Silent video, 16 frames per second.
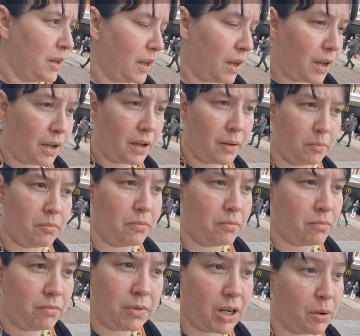um,
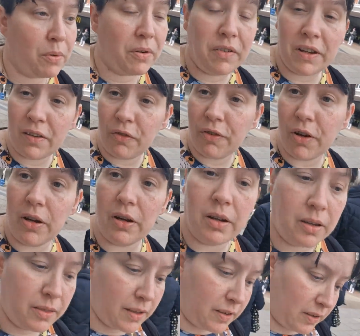you know whether it's for
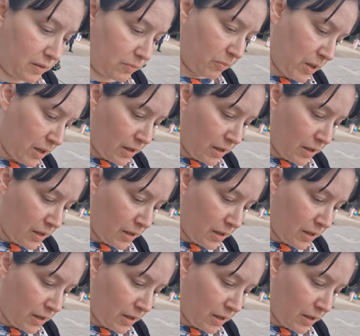this